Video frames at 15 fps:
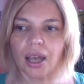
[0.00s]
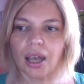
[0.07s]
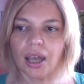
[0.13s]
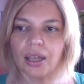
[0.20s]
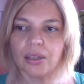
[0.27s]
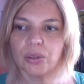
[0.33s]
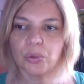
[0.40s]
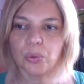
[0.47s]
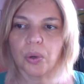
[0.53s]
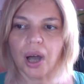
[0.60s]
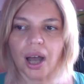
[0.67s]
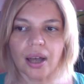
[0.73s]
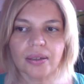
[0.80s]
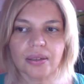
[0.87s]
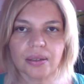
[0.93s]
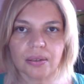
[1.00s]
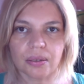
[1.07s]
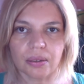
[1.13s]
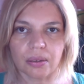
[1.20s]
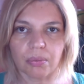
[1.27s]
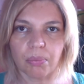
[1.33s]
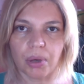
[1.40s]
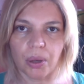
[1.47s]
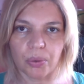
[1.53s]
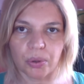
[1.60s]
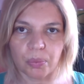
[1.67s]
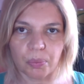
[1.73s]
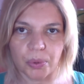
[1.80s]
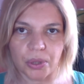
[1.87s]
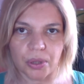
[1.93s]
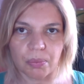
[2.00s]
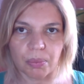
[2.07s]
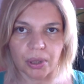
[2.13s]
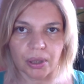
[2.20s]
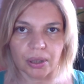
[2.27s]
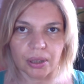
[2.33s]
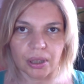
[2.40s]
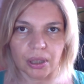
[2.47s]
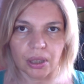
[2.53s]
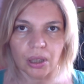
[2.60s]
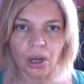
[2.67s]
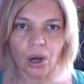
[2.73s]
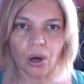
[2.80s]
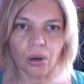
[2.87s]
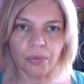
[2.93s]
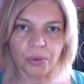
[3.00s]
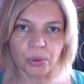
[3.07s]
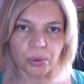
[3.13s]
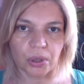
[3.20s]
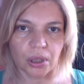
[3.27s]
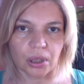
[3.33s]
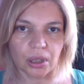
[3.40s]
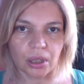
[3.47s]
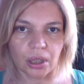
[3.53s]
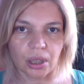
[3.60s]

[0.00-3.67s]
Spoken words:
and to ask her about the possibility of doing